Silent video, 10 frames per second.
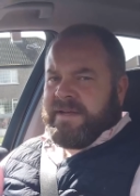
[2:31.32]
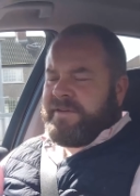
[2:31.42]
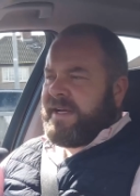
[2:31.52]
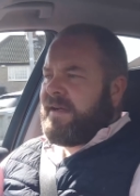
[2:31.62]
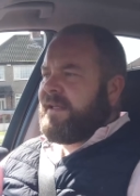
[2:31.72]
have
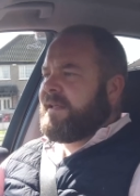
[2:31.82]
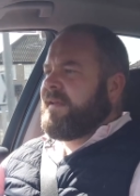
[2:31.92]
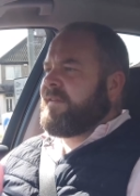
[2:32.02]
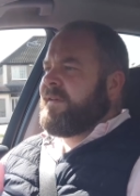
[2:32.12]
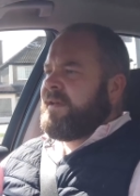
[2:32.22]
a car like
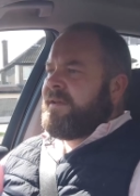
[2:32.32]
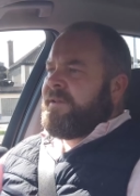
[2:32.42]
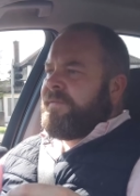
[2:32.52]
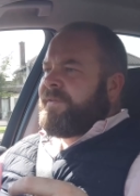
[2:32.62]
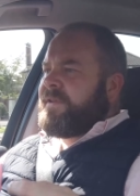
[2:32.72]
this.
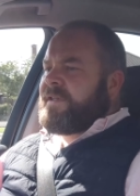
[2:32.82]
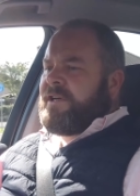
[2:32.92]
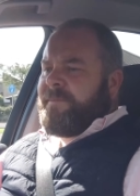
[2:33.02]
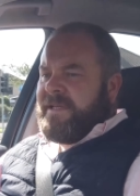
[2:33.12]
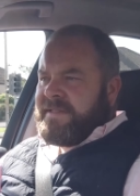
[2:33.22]
There's a
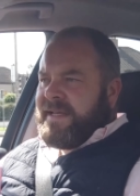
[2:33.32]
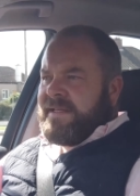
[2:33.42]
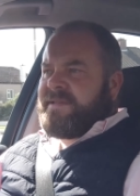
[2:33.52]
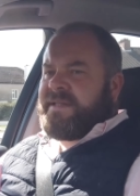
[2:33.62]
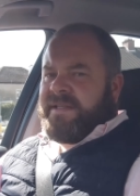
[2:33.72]
couple of
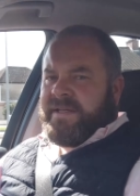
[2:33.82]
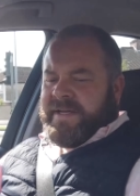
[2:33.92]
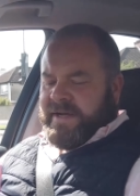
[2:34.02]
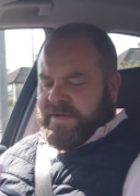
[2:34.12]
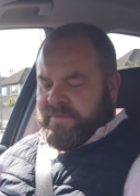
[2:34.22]
settings in the
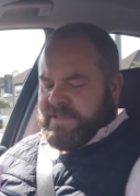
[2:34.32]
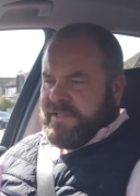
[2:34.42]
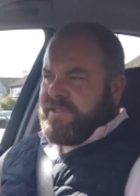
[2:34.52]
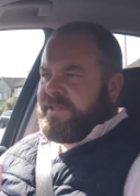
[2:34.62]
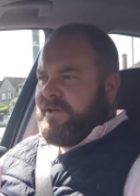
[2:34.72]
car, which I'll
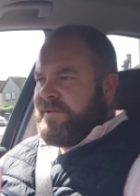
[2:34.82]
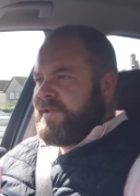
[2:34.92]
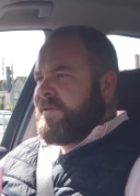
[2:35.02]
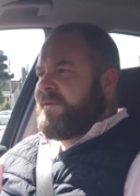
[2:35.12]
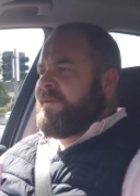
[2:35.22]
just go
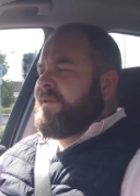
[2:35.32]
to.